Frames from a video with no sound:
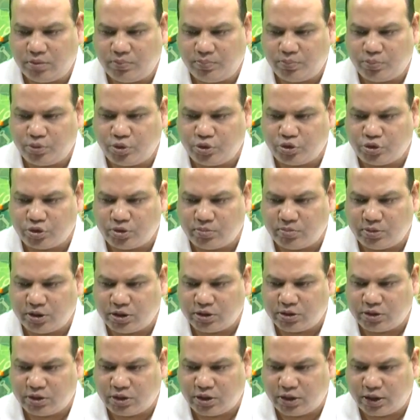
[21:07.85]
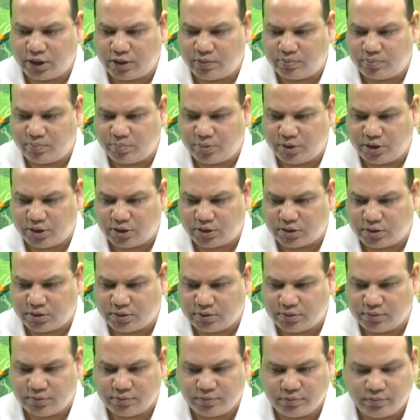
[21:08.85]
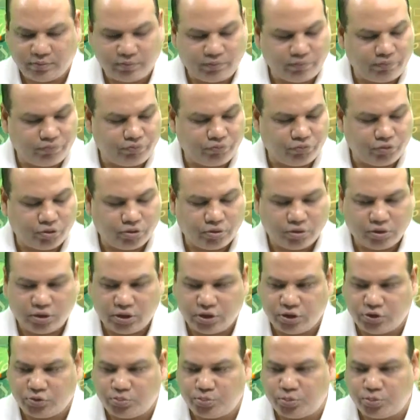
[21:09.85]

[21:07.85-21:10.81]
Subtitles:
post merger MPS is